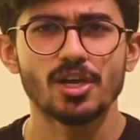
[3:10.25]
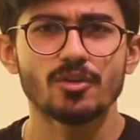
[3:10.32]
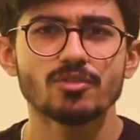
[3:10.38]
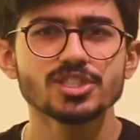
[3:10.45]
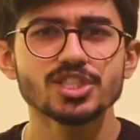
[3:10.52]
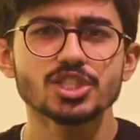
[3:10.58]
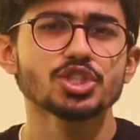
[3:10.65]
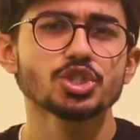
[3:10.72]

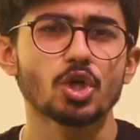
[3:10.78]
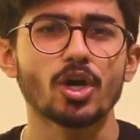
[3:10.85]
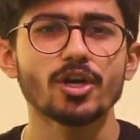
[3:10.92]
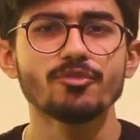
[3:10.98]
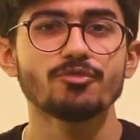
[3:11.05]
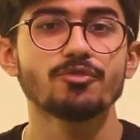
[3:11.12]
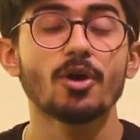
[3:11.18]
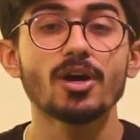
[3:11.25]
which is
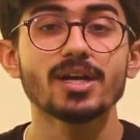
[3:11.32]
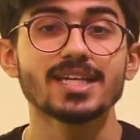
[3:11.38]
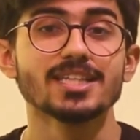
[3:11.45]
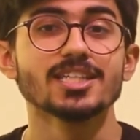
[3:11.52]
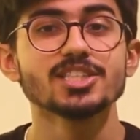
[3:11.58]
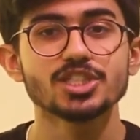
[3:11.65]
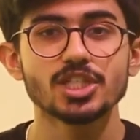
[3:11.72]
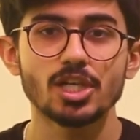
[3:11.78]
short for
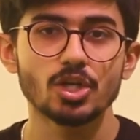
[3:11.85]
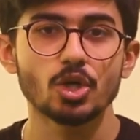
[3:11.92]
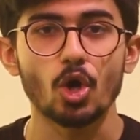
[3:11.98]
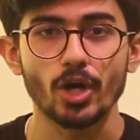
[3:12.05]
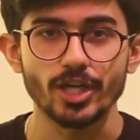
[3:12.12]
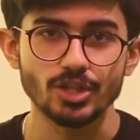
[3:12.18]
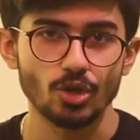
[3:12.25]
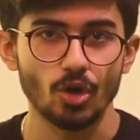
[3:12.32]
Initial
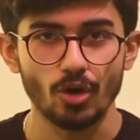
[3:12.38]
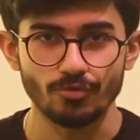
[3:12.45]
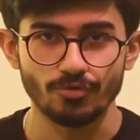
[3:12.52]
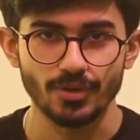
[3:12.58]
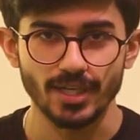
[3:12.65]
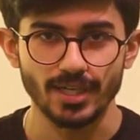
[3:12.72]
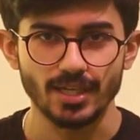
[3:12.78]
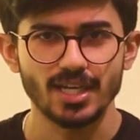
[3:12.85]
Coin
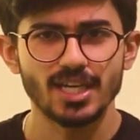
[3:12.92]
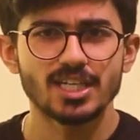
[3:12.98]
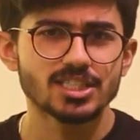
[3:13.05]
Offering.